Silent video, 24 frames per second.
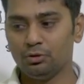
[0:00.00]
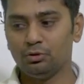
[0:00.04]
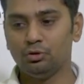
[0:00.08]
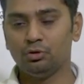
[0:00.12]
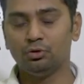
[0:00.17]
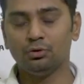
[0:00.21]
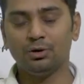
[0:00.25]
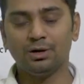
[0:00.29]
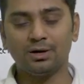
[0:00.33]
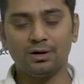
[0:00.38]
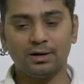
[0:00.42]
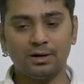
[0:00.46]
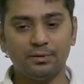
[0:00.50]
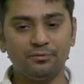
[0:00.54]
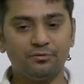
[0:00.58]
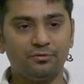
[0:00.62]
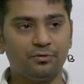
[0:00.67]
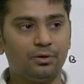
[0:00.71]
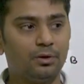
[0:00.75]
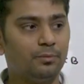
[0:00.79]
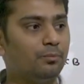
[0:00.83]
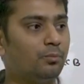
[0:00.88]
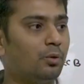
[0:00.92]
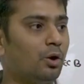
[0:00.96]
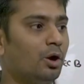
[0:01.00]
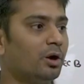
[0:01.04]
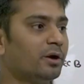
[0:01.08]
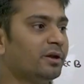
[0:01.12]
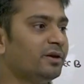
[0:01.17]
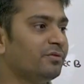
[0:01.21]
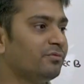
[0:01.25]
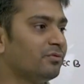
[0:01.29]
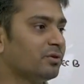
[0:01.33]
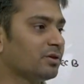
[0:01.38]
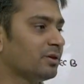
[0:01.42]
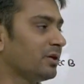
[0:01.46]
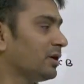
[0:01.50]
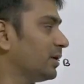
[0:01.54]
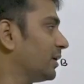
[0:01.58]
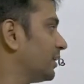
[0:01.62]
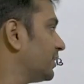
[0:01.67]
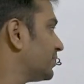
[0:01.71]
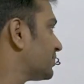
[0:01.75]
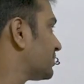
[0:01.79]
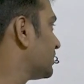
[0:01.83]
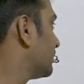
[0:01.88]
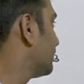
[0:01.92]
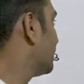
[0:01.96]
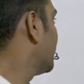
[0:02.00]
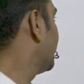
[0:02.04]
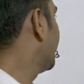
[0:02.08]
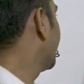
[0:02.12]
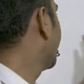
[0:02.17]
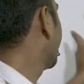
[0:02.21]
your body for the essay will be